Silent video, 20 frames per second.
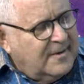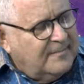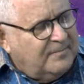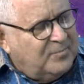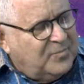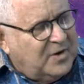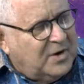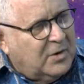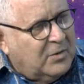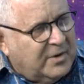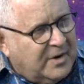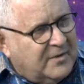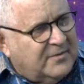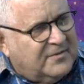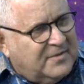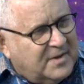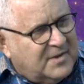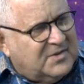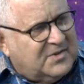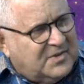
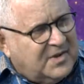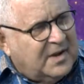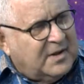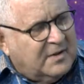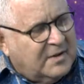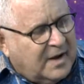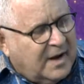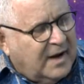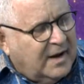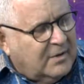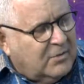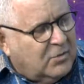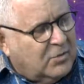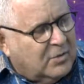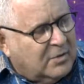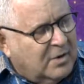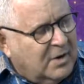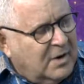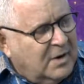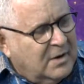If this, then that,
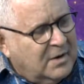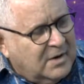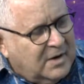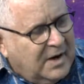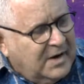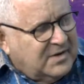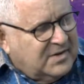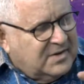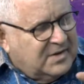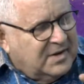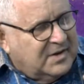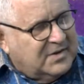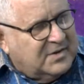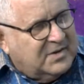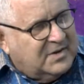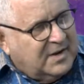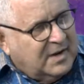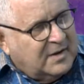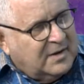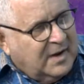or case
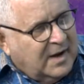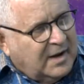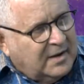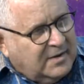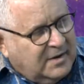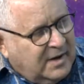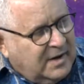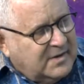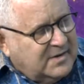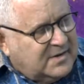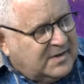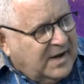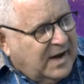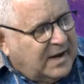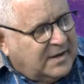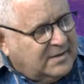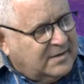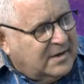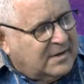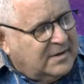this, then that, case
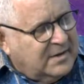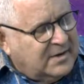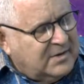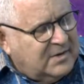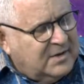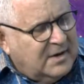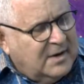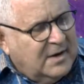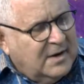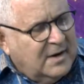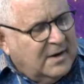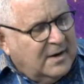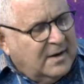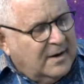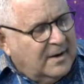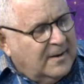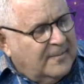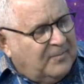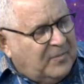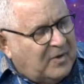that, then this.
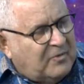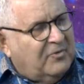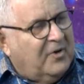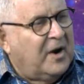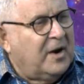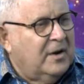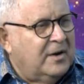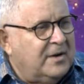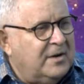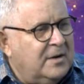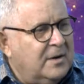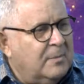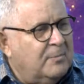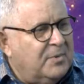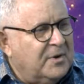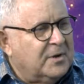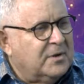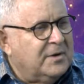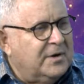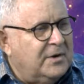And finally, the
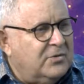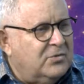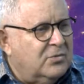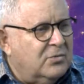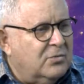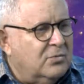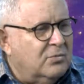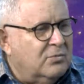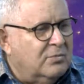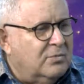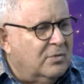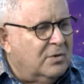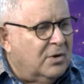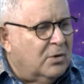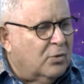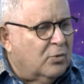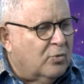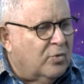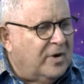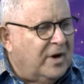ability to,
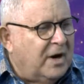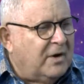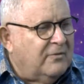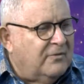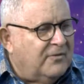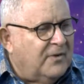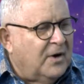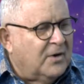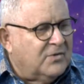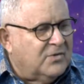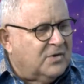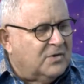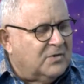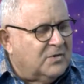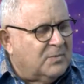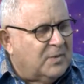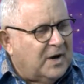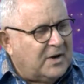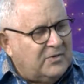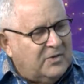create
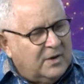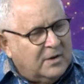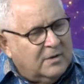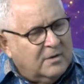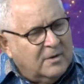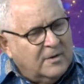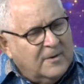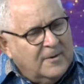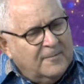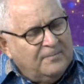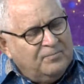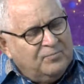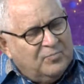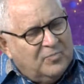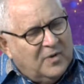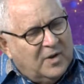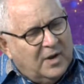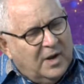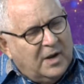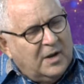functions. But I think
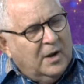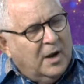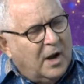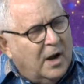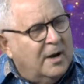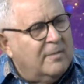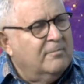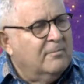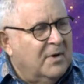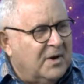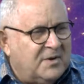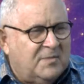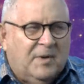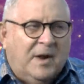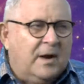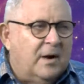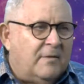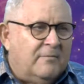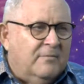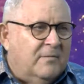AI must,
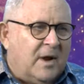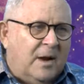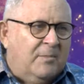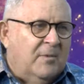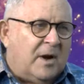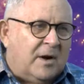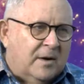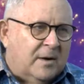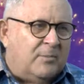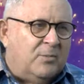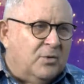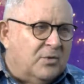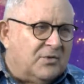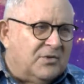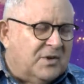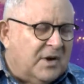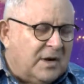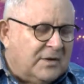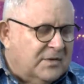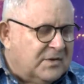I'm not a computer
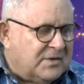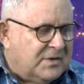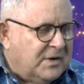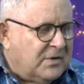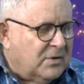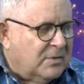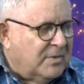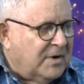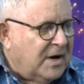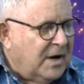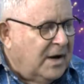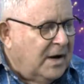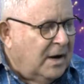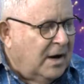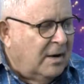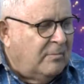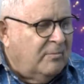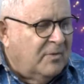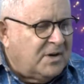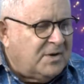scientist either, but
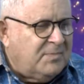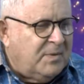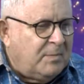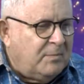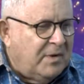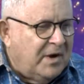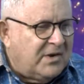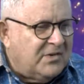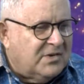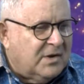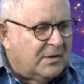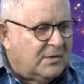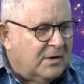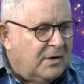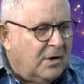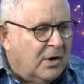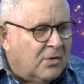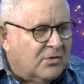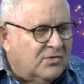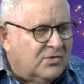AI must be based on the
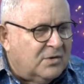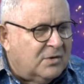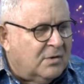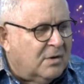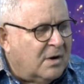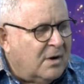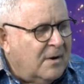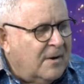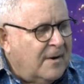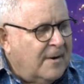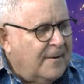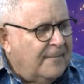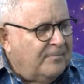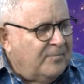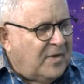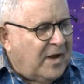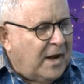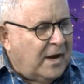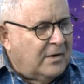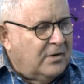notion
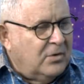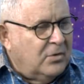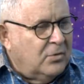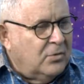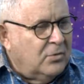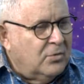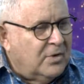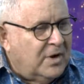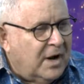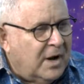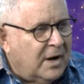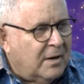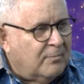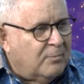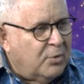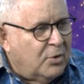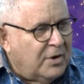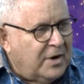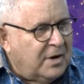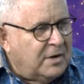that you can
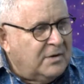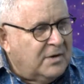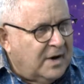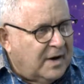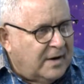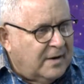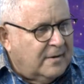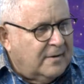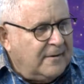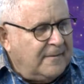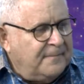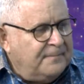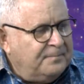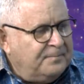put in data,